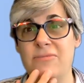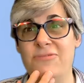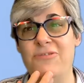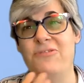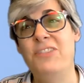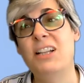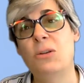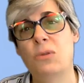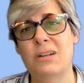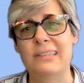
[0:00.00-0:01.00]

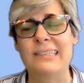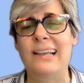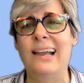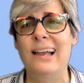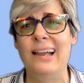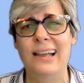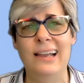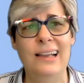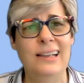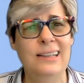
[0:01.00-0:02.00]
filler words
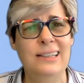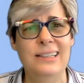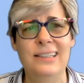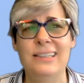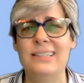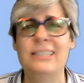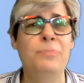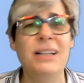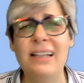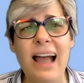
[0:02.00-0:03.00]
that
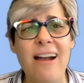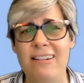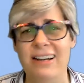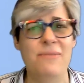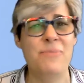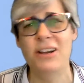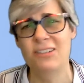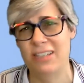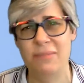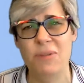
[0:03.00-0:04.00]
spill out at
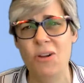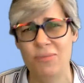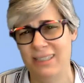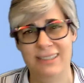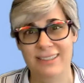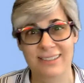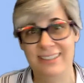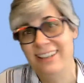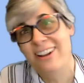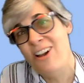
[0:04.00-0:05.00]
embarrassing
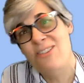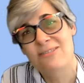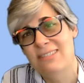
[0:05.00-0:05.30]
moments, you know?